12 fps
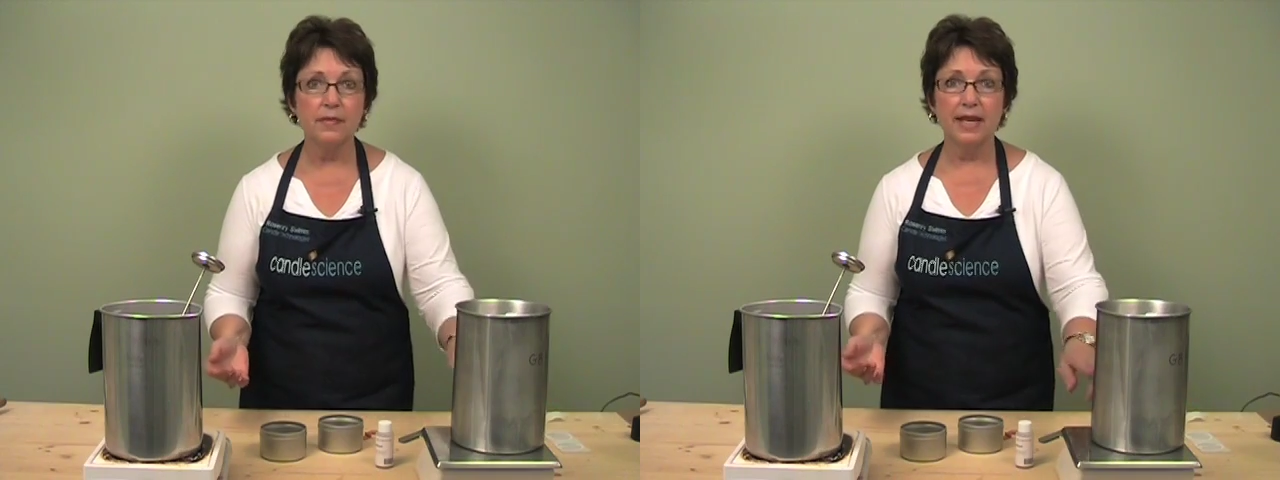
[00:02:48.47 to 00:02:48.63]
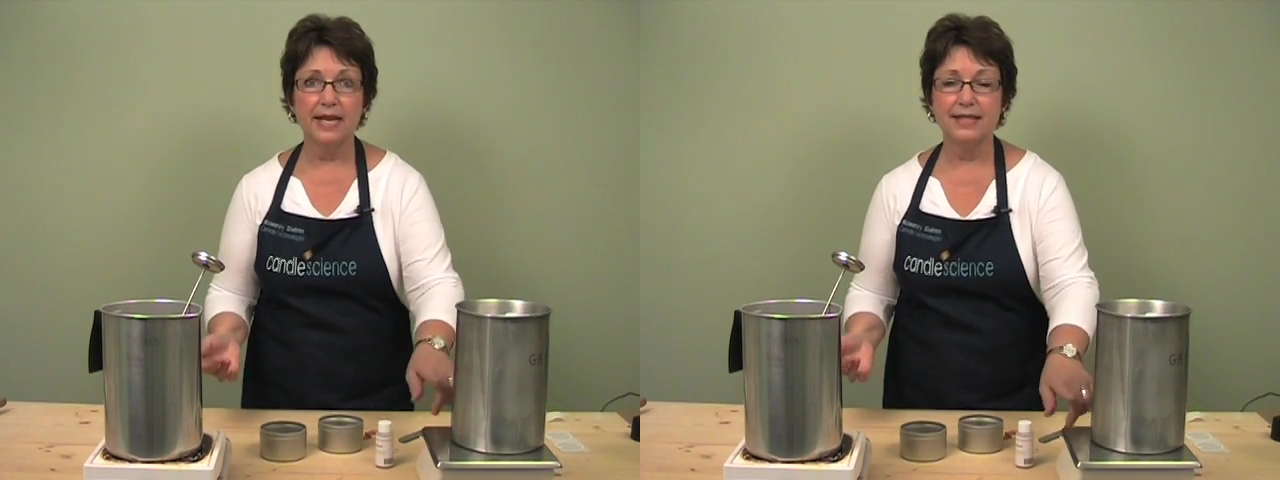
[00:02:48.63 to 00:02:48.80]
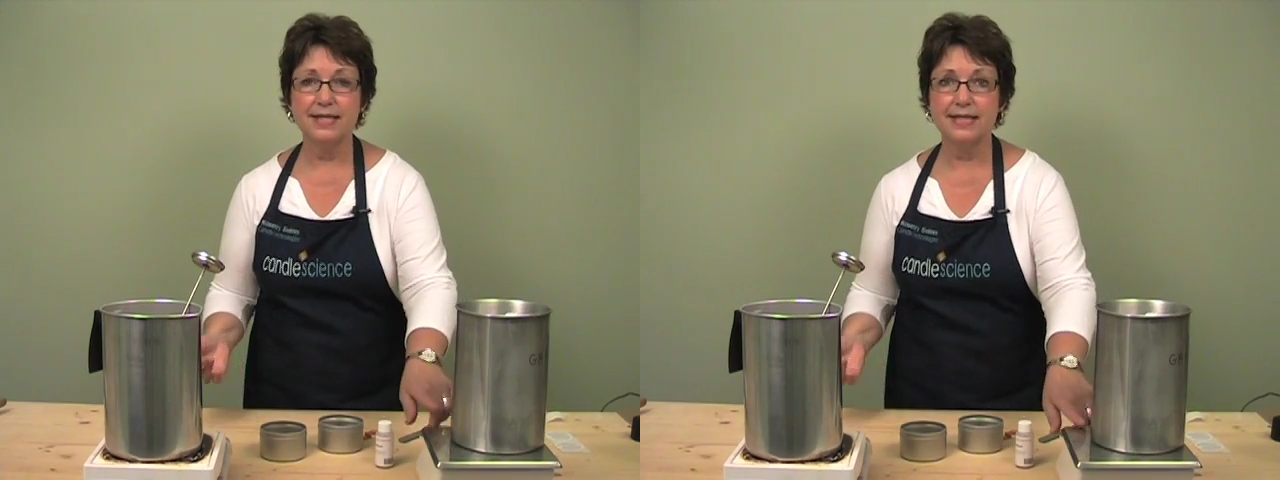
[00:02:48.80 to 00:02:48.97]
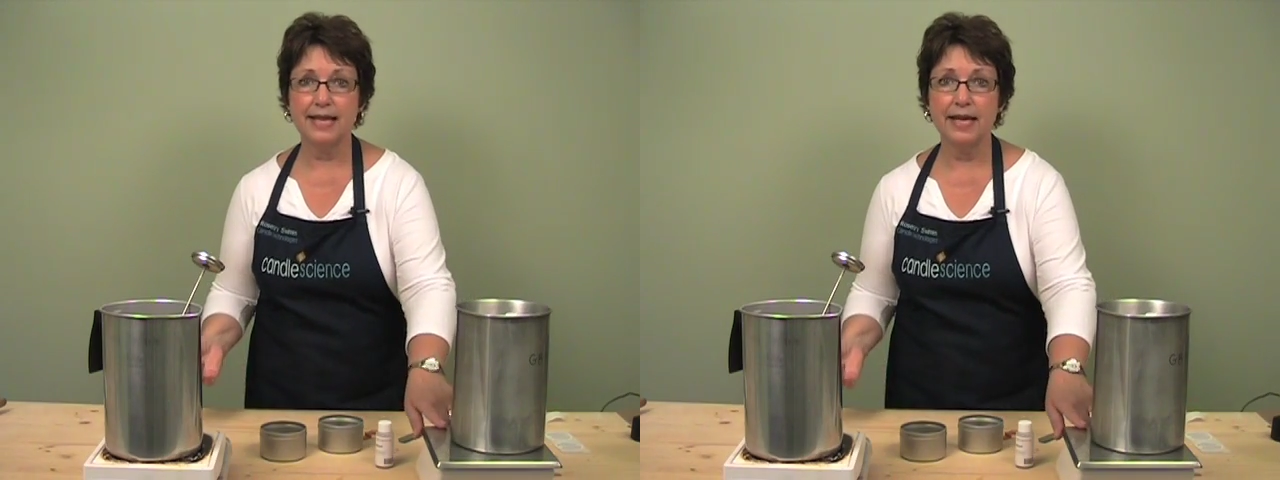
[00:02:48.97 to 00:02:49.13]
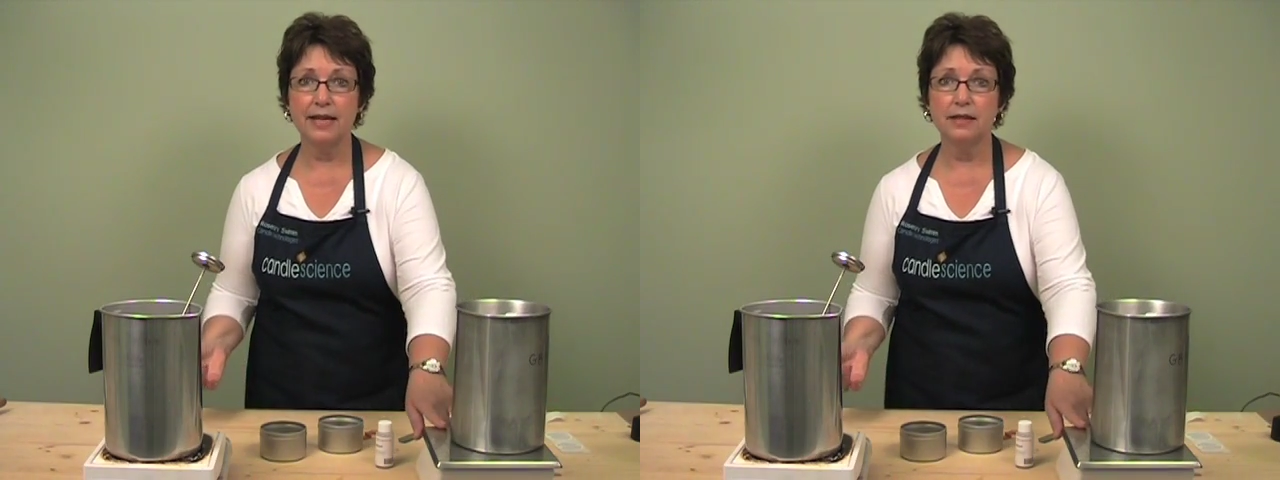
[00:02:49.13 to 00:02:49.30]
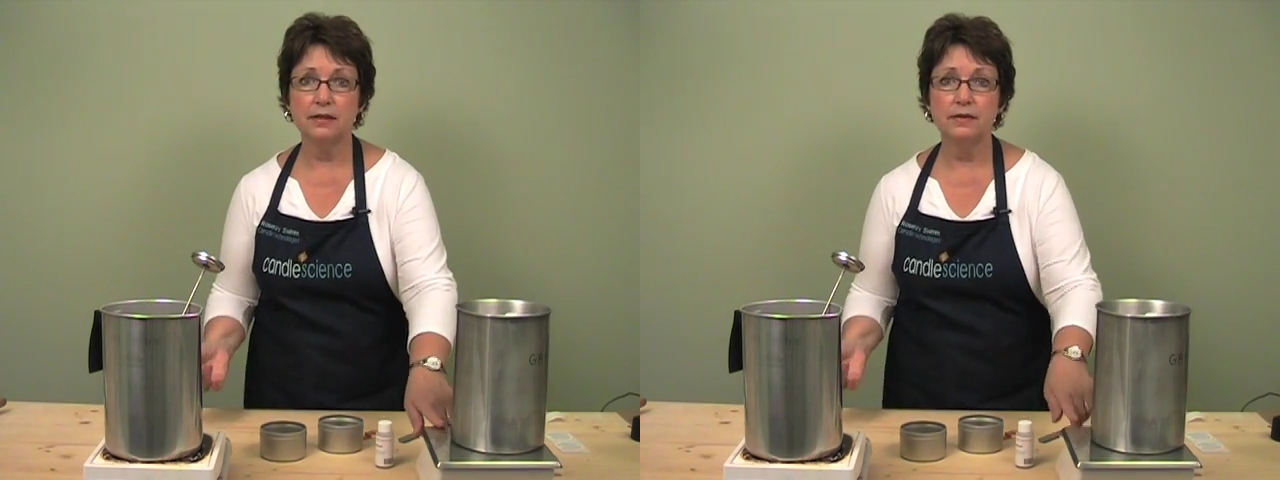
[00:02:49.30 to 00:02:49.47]
And a
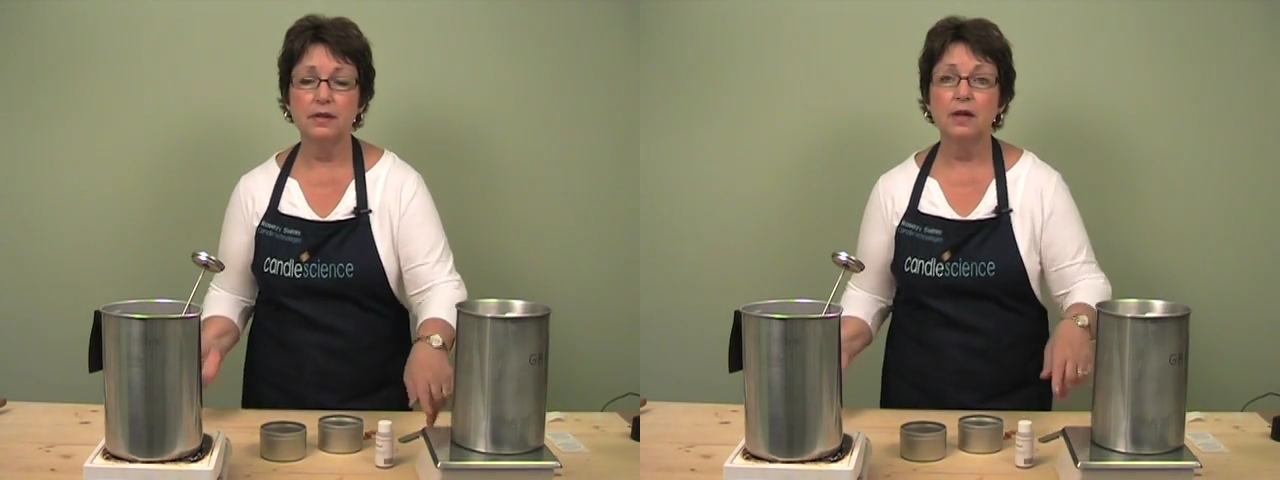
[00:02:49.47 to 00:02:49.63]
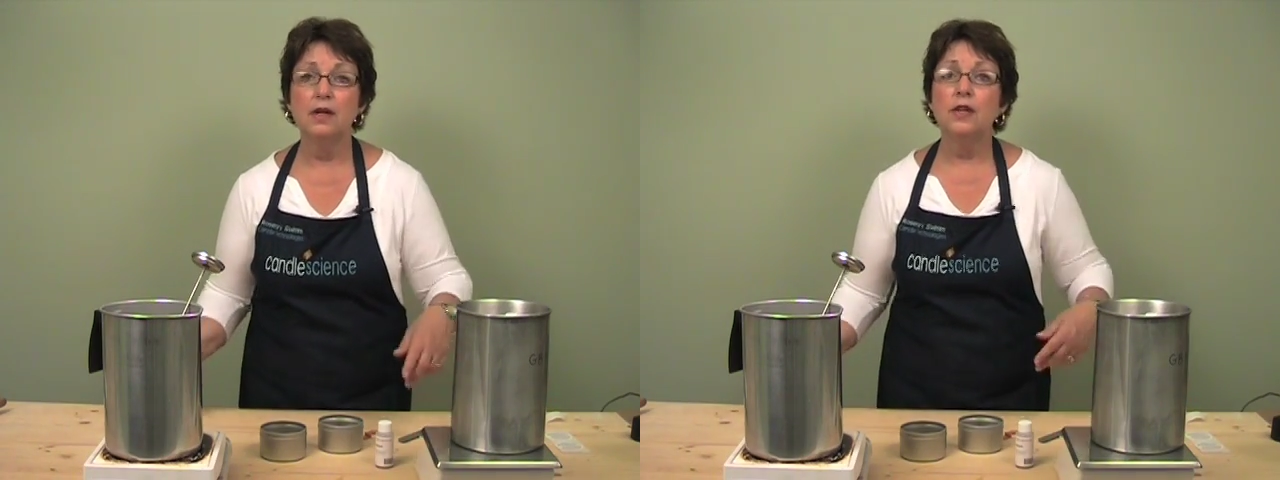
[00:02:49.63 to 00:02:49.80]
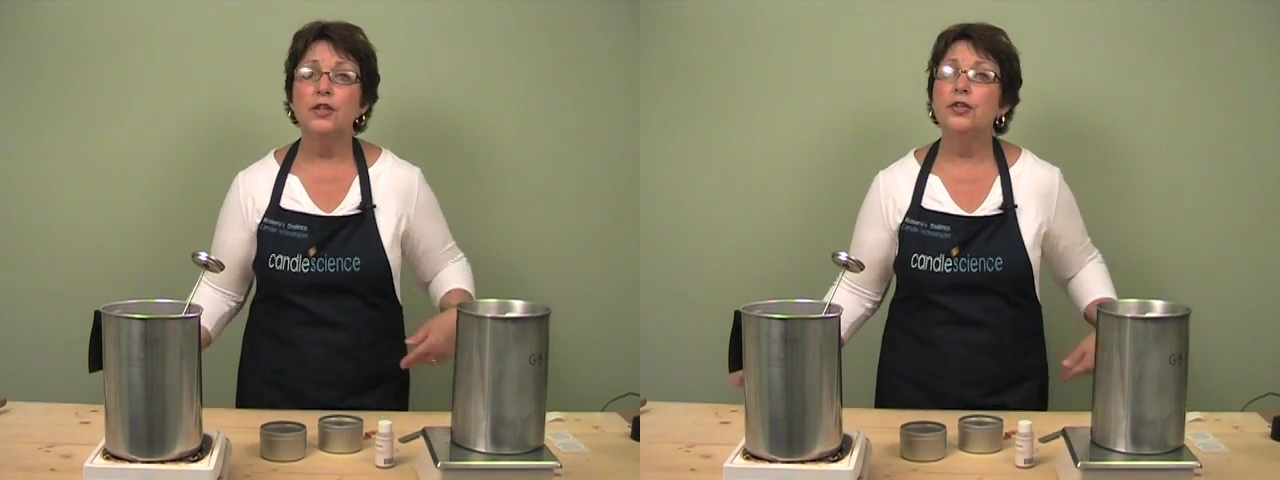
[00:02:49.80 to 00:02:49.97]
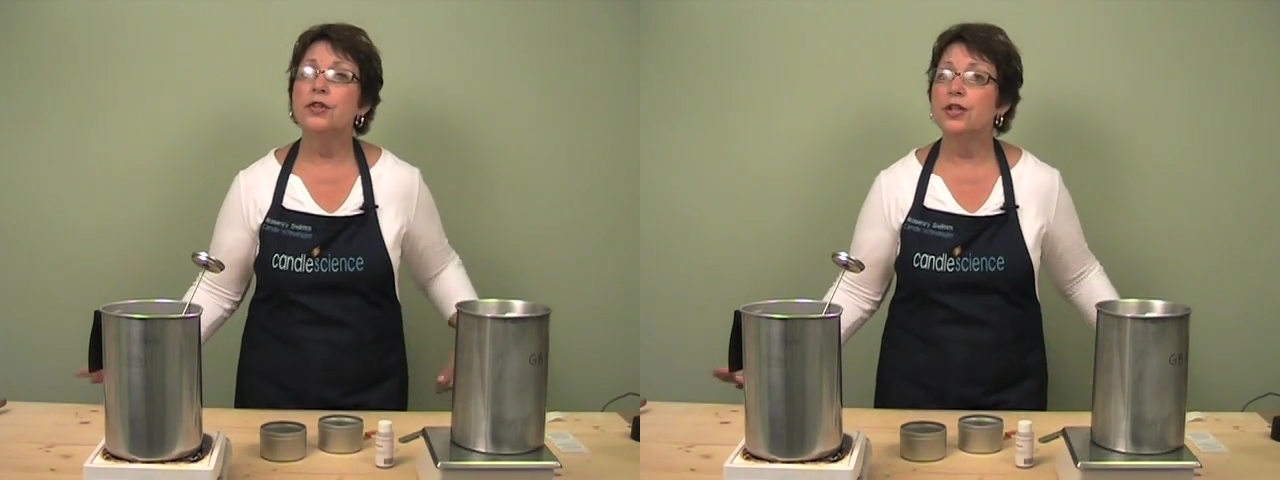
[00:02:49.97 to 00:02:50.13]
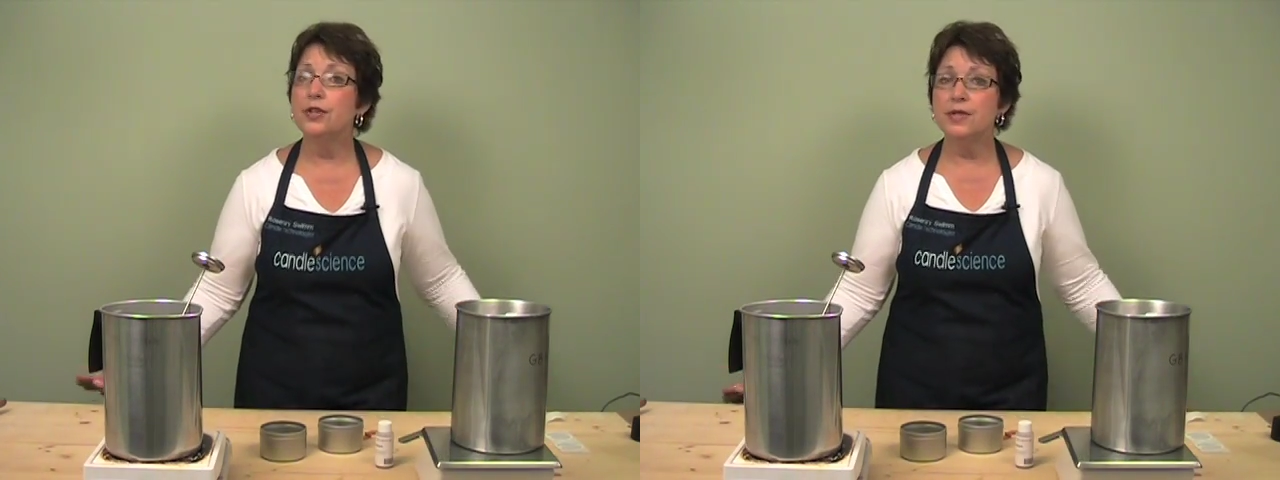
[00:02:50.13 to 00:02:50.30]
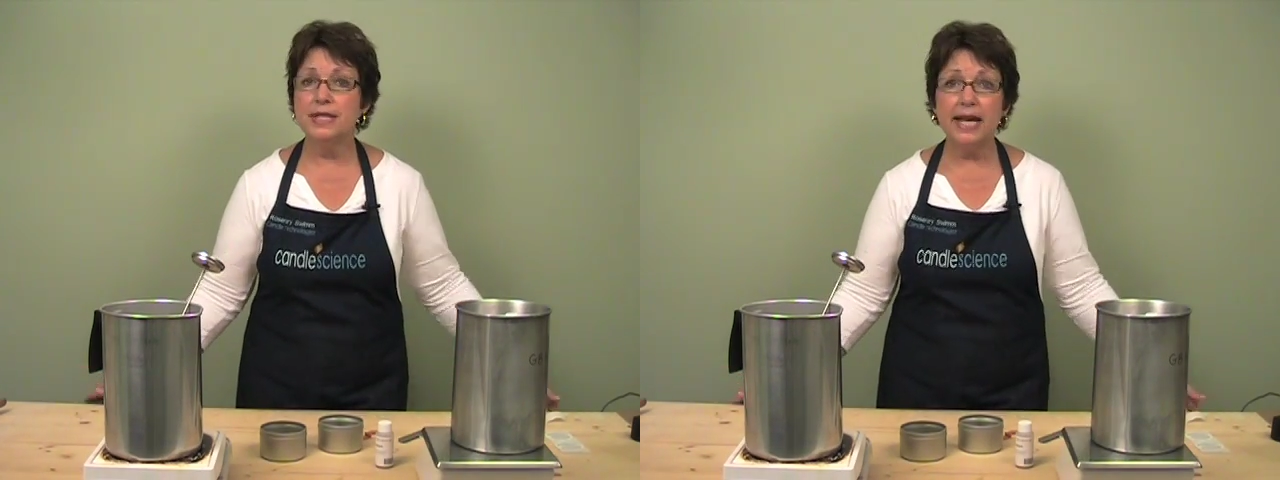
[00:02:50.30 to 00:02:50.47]
scale. You can use